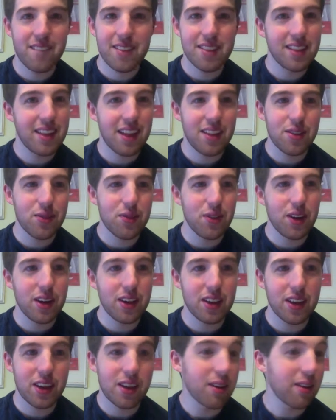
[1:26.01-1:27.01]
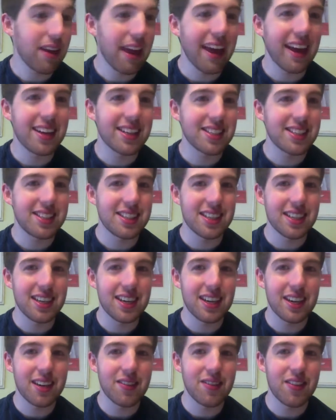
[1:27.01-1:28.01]
that's funny, like, you can't see
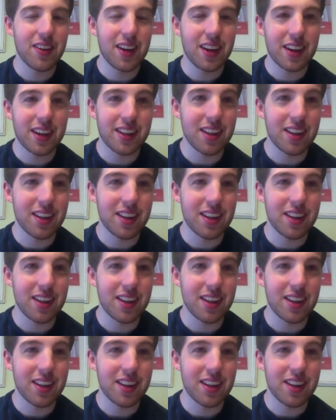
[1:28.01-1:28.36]
anything,